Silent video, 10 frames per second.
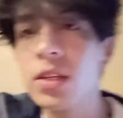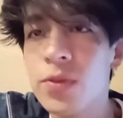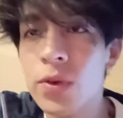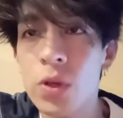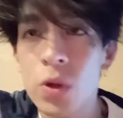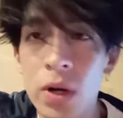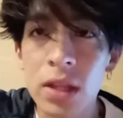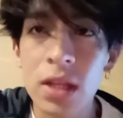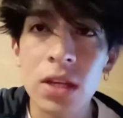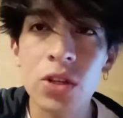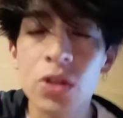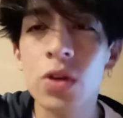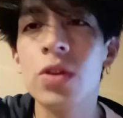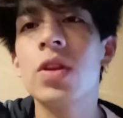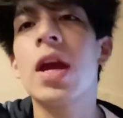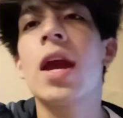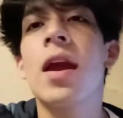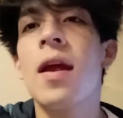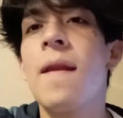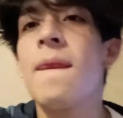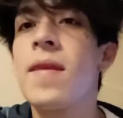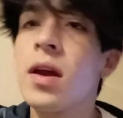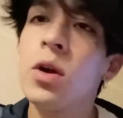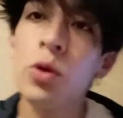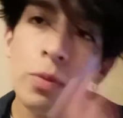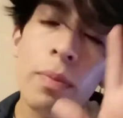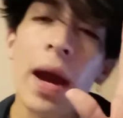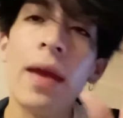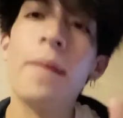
for your attention and goodbye.